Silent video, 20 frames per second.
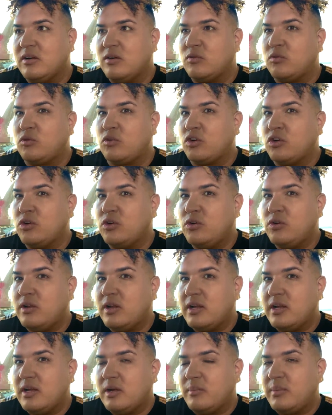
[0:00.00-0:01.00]

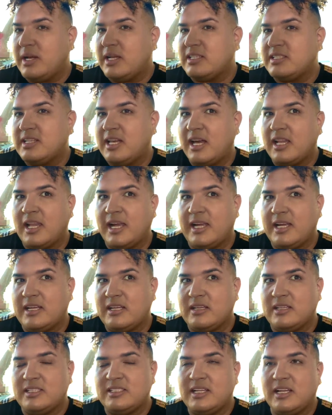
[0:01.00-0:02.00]
rude but it's not
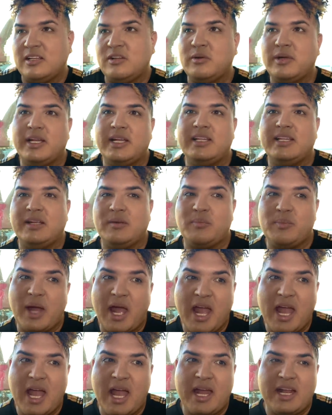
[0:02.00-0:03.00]
like he's not doing anything
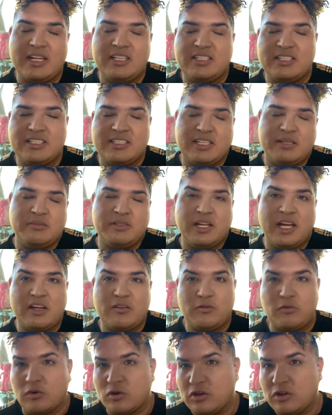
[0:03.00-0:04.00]
bad. It just seems kind
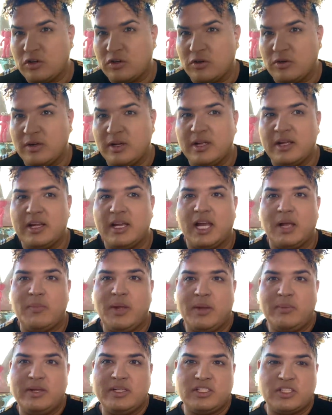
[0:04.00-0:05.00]
of rude and
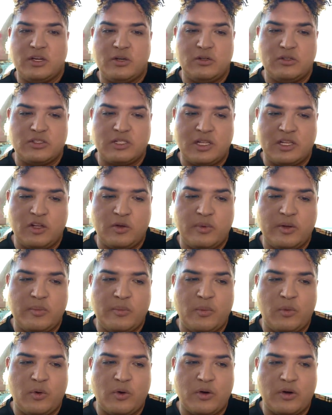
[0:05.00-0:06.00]
maybe shows a little bit
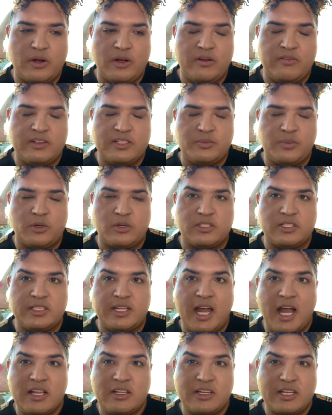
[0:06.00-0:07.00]
more of his
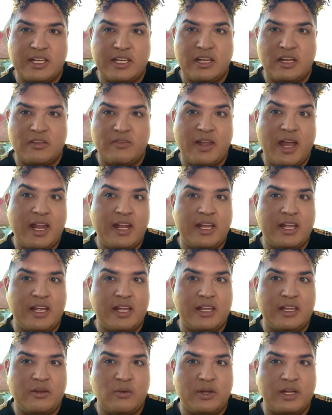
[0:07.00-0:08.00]
personality on that
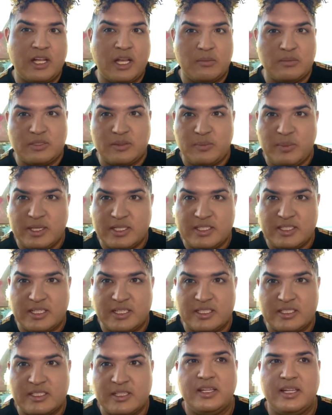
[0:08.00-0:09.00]
end when it comes to
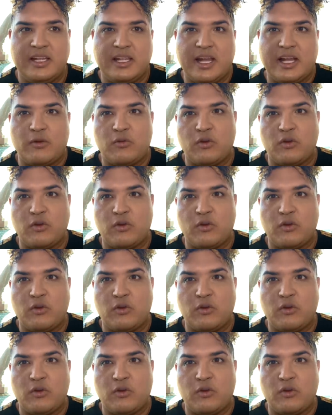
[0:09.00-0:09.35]
business than like